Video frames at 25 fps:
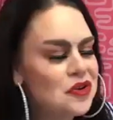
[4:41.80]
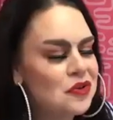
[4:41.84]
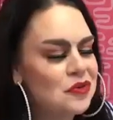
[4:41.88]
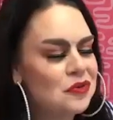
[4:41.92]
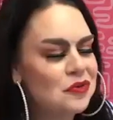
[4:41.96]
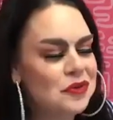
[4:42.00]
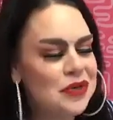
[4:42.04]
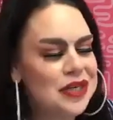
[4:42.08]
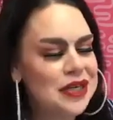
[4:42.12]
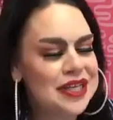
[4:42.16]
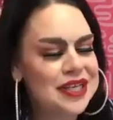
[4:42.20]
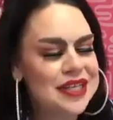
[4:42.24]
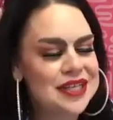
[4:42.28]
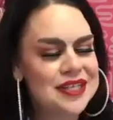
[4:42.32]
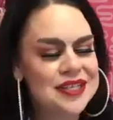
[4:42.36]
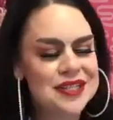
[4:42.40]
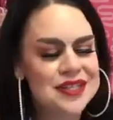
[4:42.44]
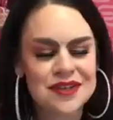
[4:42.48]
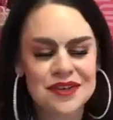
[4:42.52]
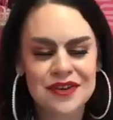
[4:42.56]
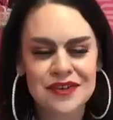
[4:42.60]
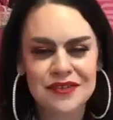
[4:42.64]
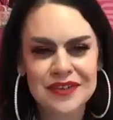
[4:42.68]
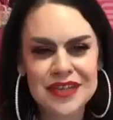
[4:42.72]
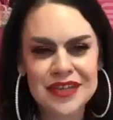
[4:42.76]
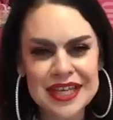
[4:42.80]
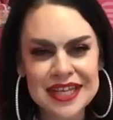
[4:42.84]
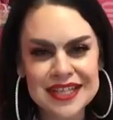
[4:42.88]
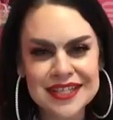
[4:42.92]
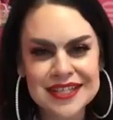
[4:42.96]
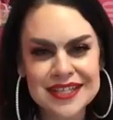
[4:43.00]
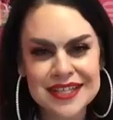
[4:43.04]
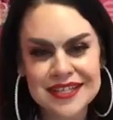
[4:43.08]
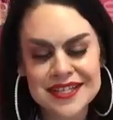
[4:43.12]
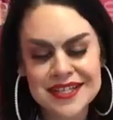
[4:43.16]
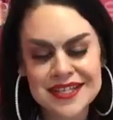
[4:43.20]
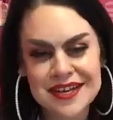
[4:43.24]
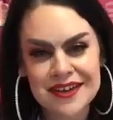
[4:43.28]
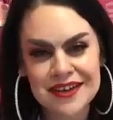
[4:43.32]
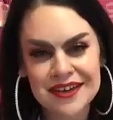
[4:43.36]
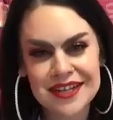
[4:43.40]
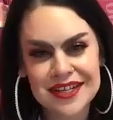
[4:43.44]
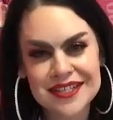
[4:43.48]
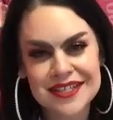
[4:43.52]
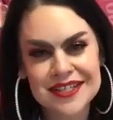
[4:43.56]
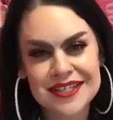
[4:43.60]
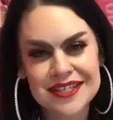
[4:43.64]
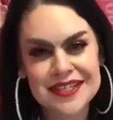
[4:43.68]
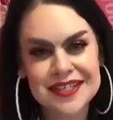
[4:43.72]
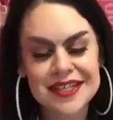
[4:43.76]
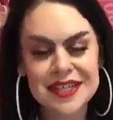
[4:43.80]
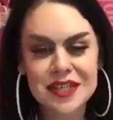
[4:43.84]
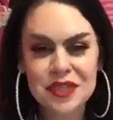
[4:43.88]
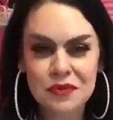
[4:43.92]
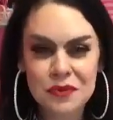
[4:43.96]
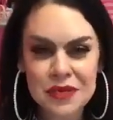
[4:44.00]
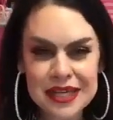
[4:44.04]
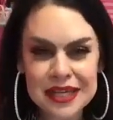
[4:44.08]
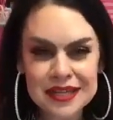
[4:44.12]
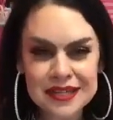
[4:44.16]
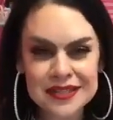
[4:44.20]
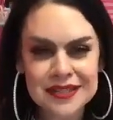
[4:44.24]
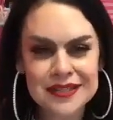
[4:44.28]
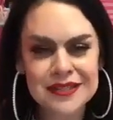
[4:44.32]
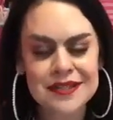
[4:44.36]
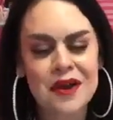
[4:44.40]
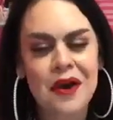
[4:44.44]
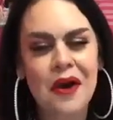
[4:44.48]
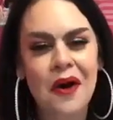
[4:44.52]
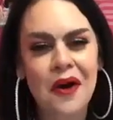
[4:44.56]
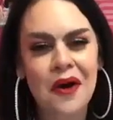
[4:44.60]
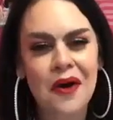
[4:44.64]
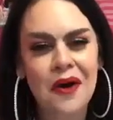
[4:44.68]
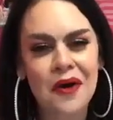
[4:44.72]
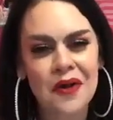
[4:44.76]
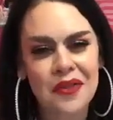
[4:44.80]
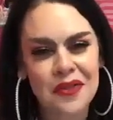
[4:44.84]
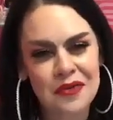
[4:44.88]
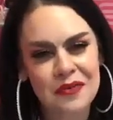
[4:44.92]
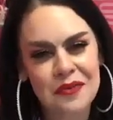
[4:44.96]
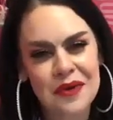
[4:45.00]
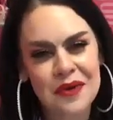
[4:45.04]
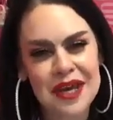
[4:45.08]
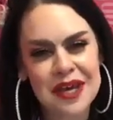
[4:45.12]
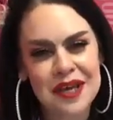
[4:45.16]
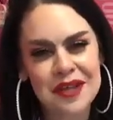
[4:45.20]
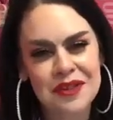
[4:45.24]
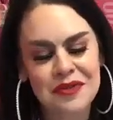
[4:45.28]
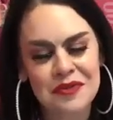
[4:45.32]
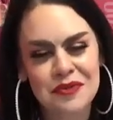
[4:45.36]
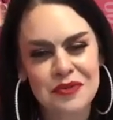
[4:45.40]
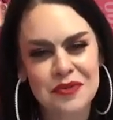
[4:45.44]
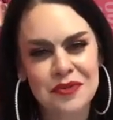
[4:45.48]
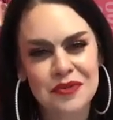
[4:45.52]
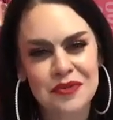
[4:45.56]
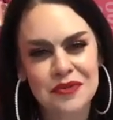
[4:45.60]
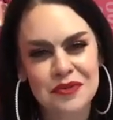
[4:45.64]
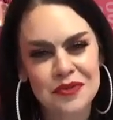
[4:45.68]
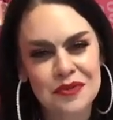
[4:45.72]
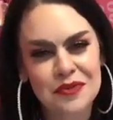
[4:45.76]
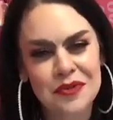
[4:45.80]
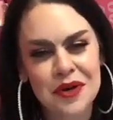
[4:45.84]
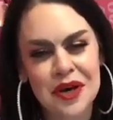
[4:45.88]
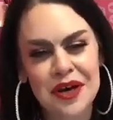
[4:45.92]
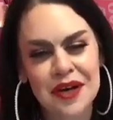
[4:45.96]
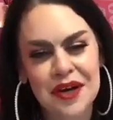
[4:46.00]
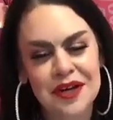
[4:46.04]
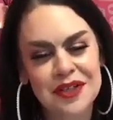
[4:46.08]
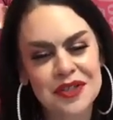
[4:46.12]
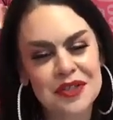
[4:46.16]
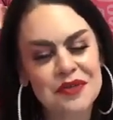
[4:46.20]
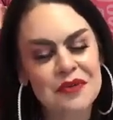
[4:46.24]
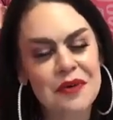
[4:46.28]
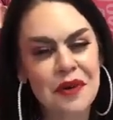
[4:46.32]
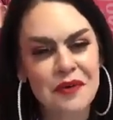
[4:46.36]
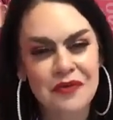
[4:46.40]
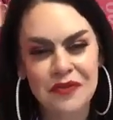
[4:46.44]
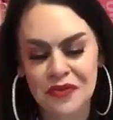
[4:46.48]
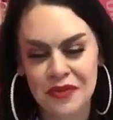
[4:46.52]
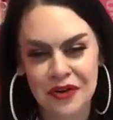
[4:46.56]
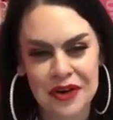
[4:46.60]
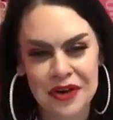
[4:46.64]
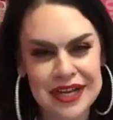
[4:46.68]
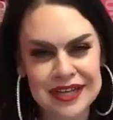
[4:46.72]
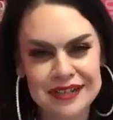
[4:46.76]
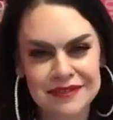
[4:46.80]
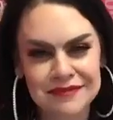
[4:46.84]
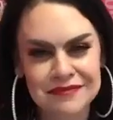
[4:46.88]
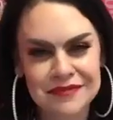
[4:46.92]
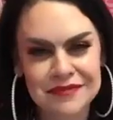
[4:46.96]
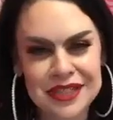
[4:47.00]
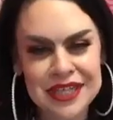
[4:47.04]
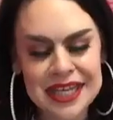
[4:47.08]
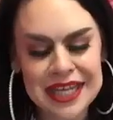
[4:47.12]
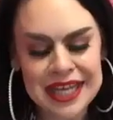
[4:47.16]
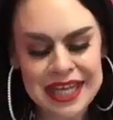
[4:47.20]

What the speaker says: We serve kids as young as 6 weeks all the way through 12th grade.